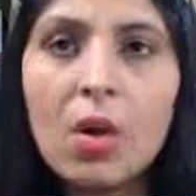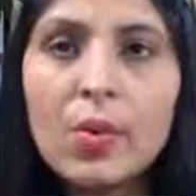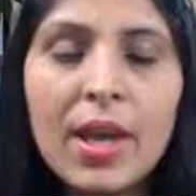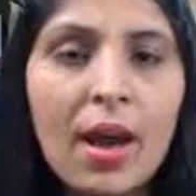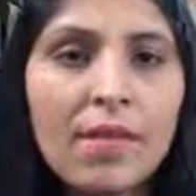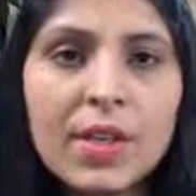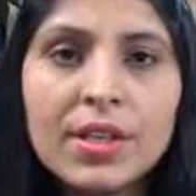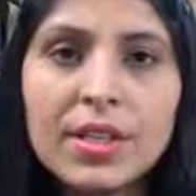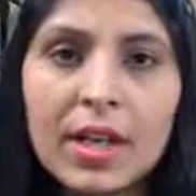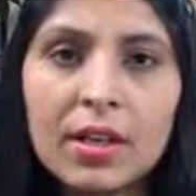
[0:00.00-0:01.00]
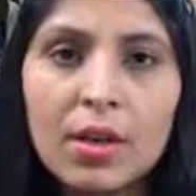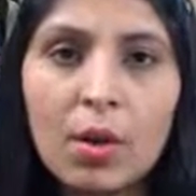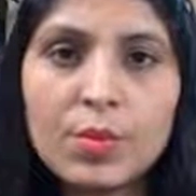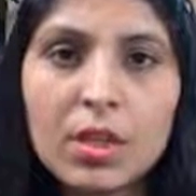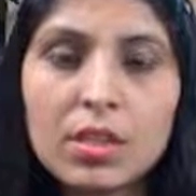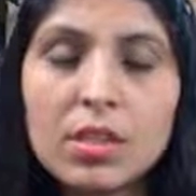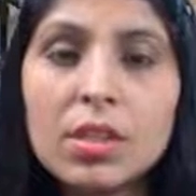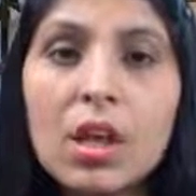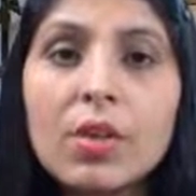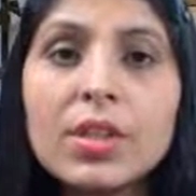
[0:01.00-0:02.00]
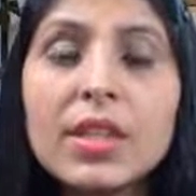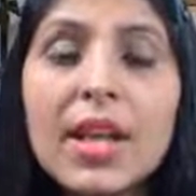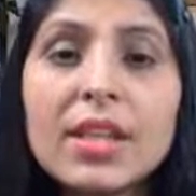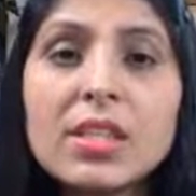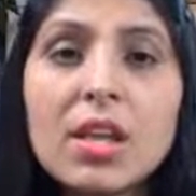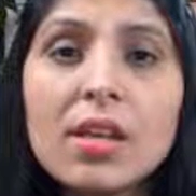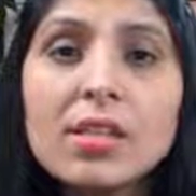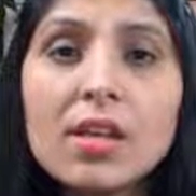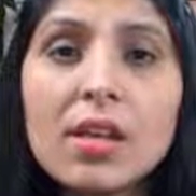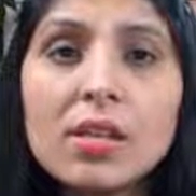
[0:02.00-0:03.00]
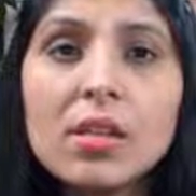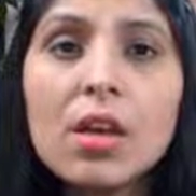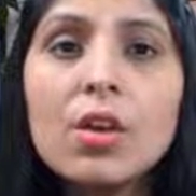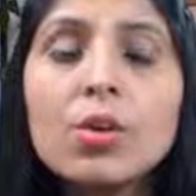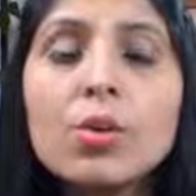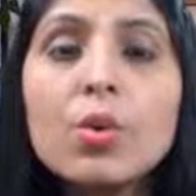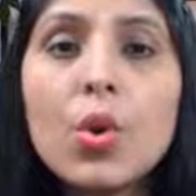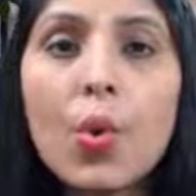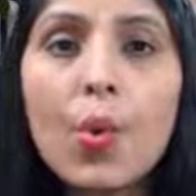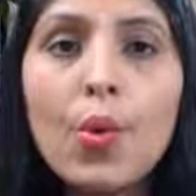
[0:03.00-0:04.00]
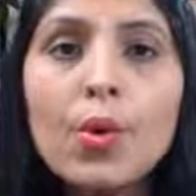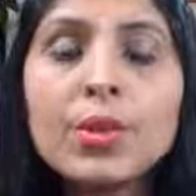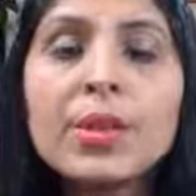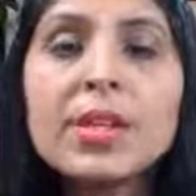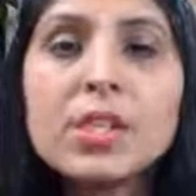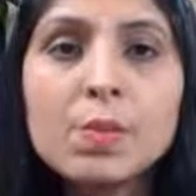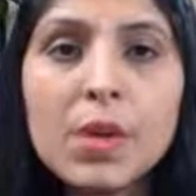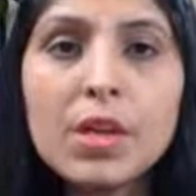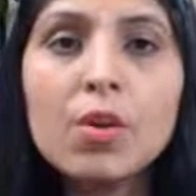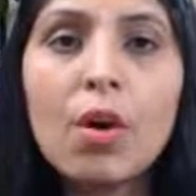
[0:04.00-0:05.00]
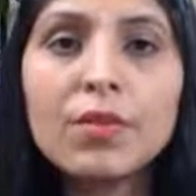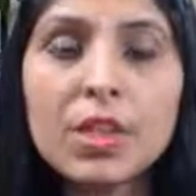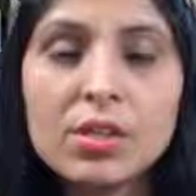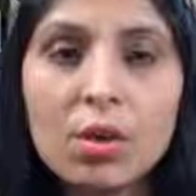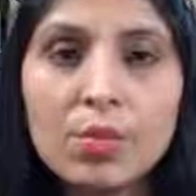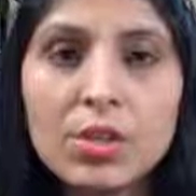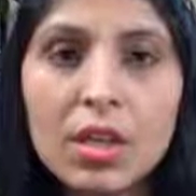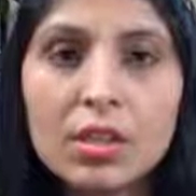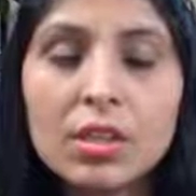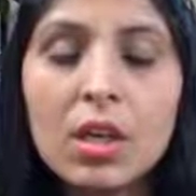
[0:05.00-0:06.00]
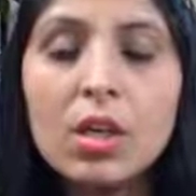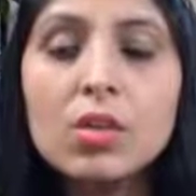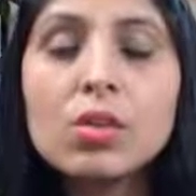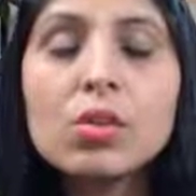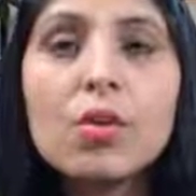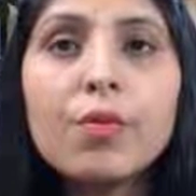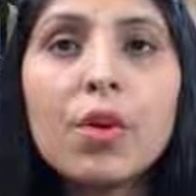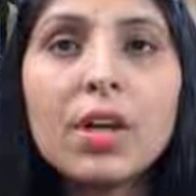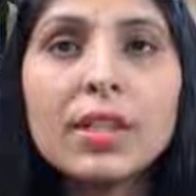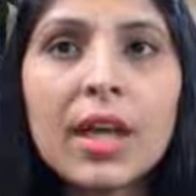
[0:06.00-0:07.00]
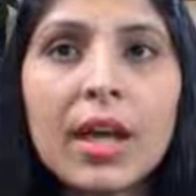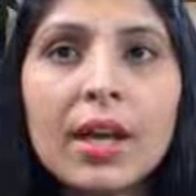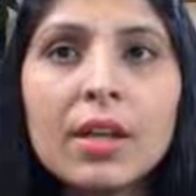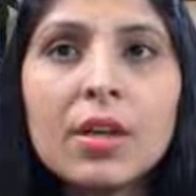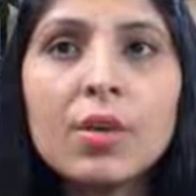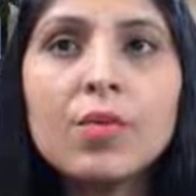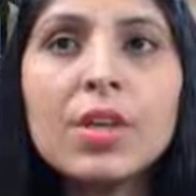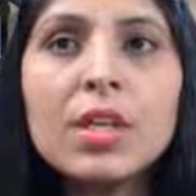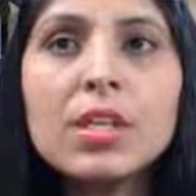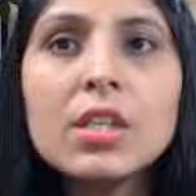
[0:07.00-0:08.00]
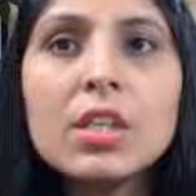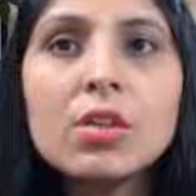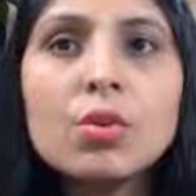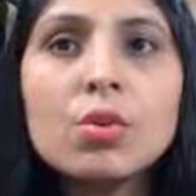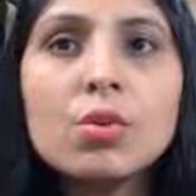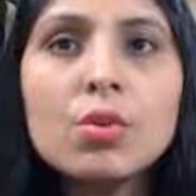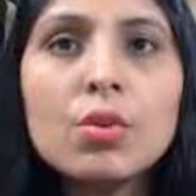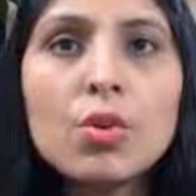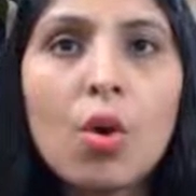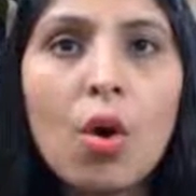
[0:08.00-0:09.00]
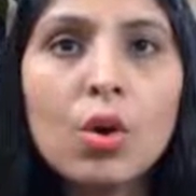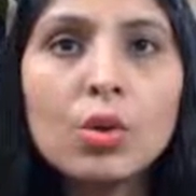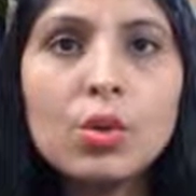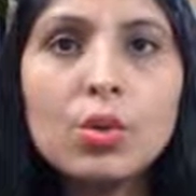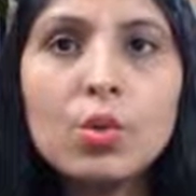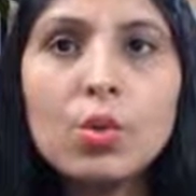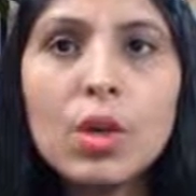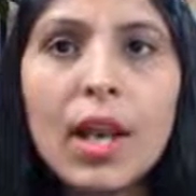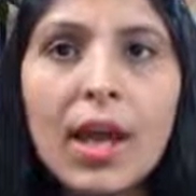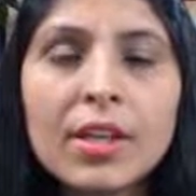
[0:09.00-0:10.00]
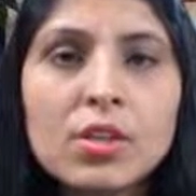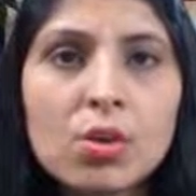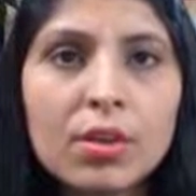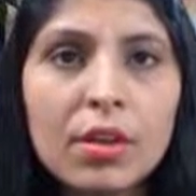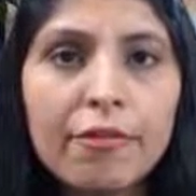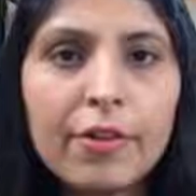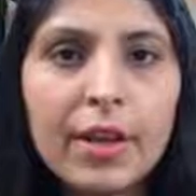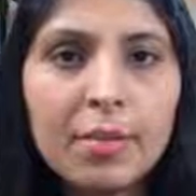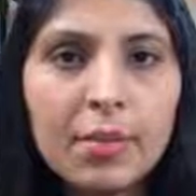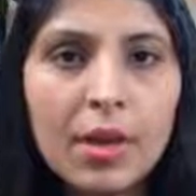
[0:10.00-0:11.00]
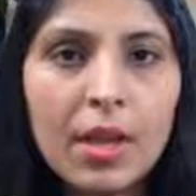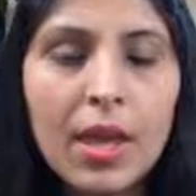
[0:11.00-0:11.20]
Now we have the detected objects. Now the next task is to know the speed of these objects. So for that we need to draw 2 lines on the frame,